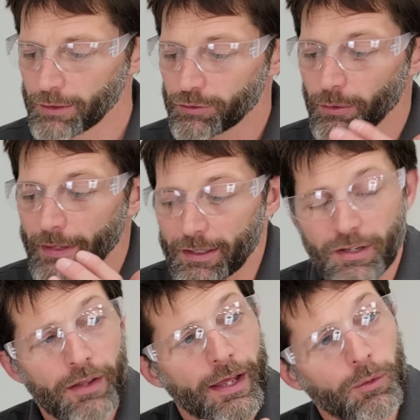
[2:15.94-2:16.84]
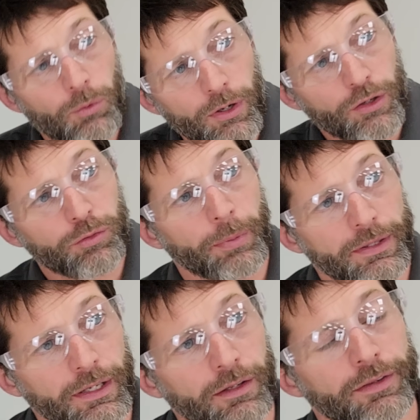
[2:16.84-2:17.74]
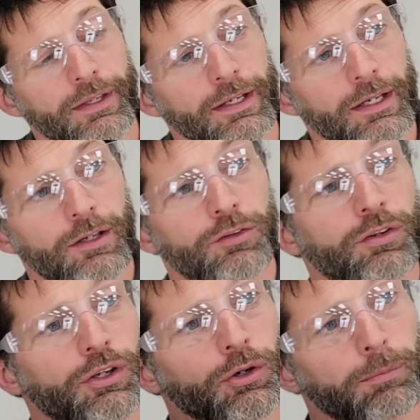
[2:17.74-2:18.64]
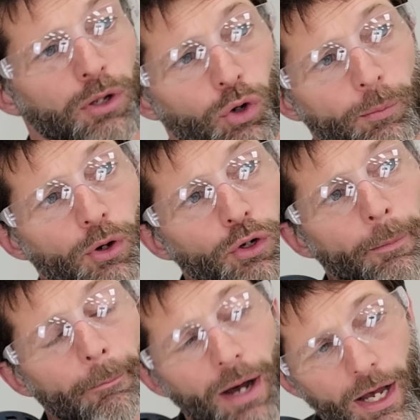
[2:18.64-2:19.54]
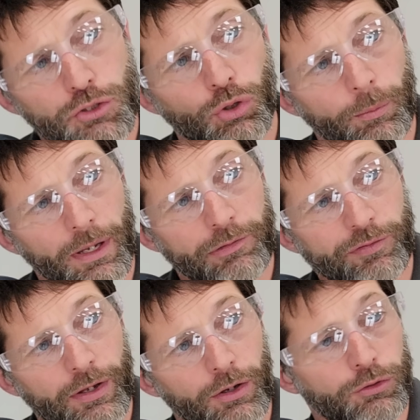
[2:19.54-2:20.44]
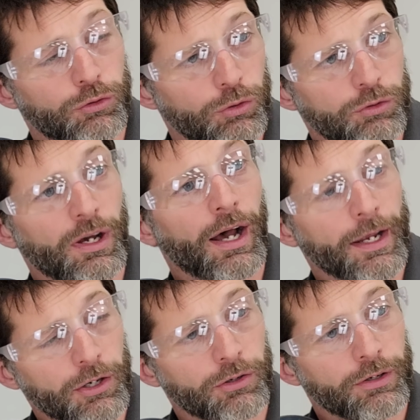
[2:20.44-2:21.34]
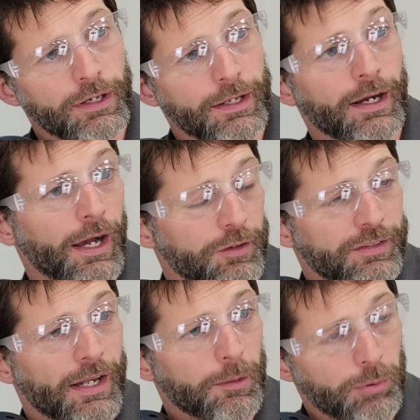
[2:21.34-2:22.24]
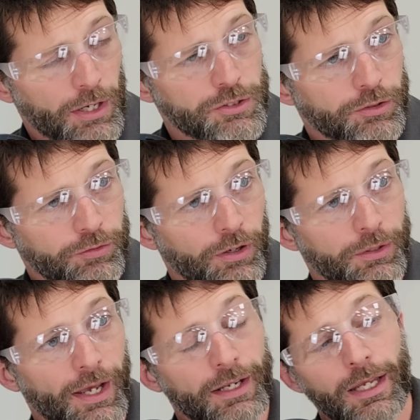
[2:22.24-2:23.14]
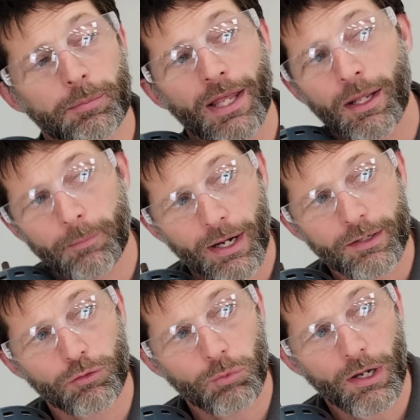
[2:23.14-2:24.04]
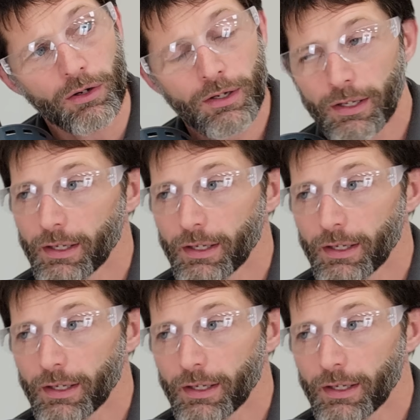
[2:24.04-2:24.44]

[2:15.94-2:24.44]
And so that's how that works. But the other thing is your blower motor module may fail due to high current and high static pressure. So you got to keep that in mind as well.